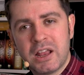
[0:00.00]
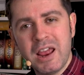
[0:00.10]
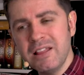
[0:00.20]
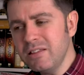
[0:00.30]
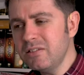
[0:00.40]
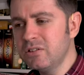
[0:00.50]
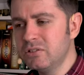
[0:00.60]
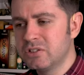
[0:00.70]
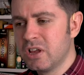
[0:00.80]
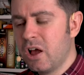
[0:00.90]

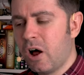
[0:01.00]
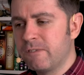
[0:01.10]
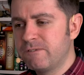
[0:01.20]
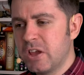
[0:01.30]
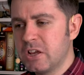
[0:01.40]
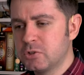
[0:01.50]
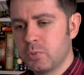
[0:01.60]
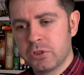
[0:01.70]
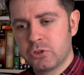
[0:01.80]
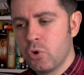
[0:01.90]
Creditors are faced
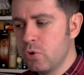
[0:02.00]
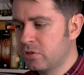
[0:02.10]
with two